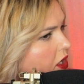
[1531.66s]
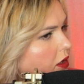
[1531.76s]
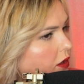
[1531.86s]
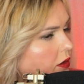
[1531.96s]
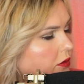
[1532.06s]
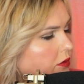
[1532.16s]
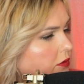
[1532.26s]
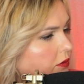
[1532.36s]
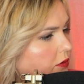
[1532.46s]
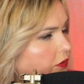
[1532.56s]

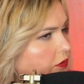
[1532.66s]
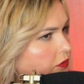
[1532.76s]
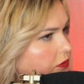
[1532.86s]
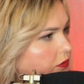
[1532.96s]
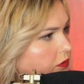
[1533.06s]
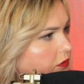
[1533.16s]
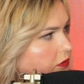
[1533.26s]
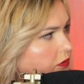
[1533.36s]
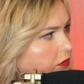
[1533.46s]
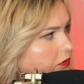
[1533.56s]

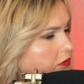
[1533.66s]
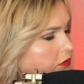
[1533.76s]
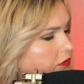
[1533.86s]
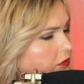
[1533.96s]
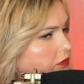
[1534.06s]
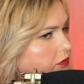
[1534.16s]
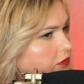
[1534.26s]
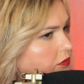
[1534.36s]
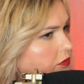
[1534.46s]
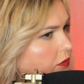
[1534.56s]

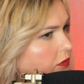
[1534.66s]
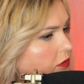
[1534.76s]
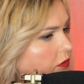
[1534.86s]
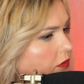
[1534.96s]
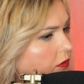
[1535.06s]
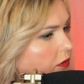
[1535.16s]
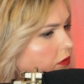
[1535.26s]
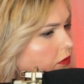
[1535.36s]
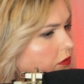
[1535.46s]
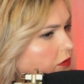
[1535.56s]

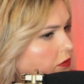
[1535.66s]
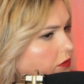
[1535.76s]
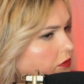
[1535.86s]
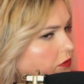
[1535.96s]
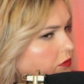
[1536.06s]
(silent)